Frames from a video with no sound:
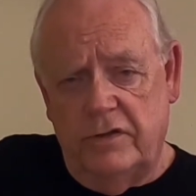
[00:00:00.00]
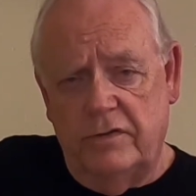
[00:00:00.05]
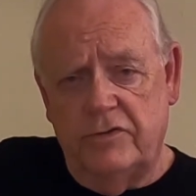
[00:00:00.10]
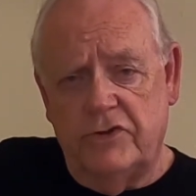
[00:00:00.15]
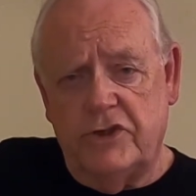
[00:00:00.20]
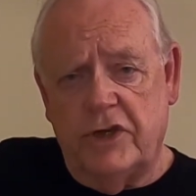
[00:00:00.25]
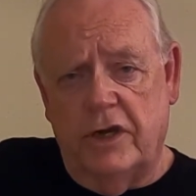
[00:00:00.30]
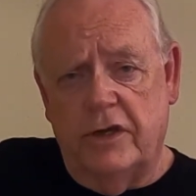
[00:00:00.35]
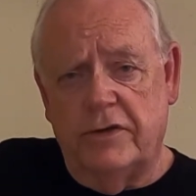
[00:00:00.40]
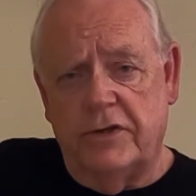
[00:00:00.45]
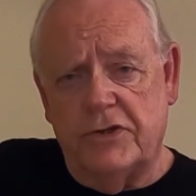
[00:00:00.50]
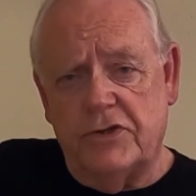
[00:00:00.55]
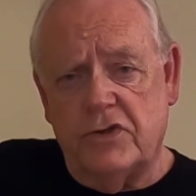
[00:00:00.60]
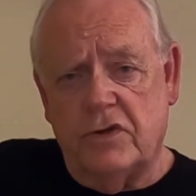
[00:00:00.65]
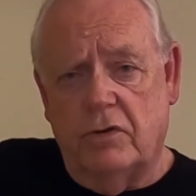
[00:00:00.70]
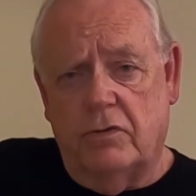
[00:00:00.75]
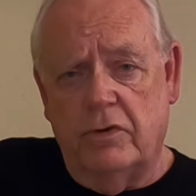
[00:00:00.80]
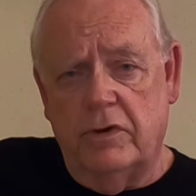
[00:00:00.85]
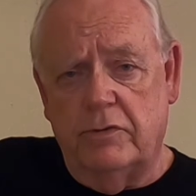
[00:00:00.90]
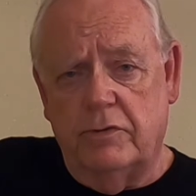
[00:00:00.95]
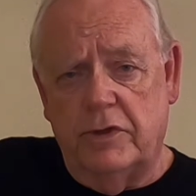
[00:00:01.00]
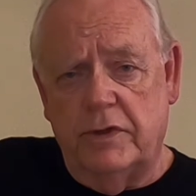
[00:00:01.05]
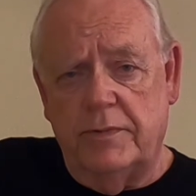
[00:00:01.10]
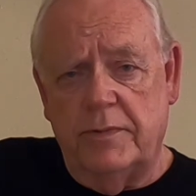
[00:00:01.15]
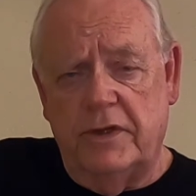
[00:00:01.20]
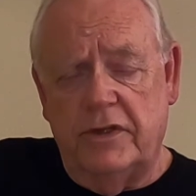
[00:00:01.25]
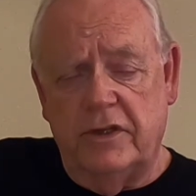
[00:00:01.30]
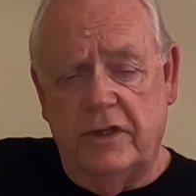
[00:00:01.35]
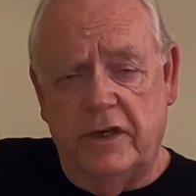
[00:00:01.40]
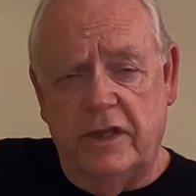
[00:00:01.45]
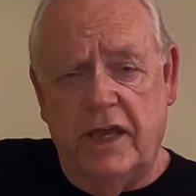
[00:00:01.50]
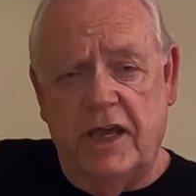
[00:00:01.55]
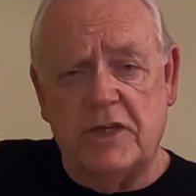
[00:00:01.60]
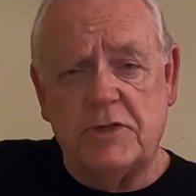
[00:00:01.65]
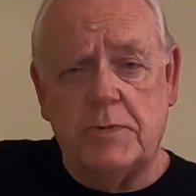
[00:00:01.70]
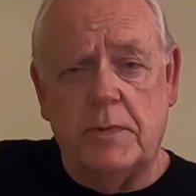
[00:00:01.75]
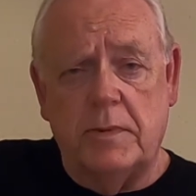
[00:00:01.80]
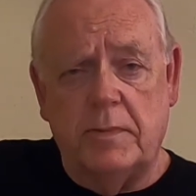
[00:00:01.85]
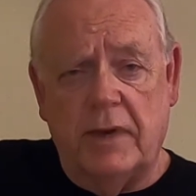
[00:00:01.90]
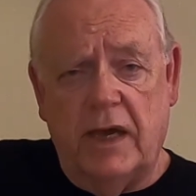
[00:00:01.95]
shared this story with me, and then he
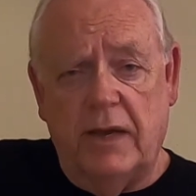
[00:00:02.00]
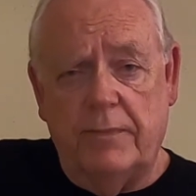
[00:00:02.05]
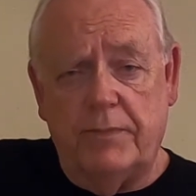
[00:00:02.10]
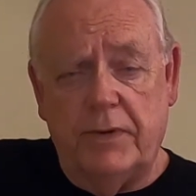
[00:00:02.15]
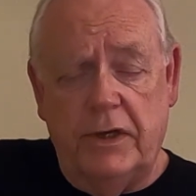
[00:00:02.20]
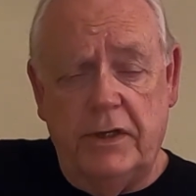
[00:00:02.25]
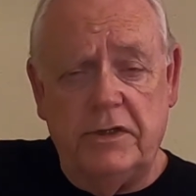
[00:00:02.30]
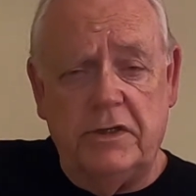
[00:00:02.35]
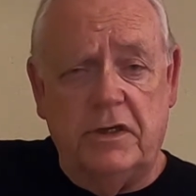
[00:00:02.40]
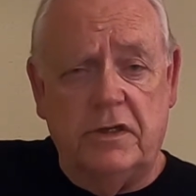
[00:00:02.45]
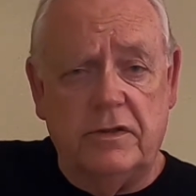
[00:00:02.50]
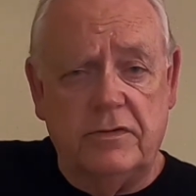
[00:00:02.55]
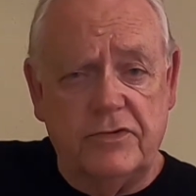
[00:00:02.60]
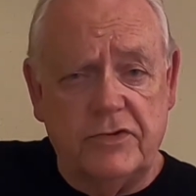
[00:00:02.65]
asked me my opinion.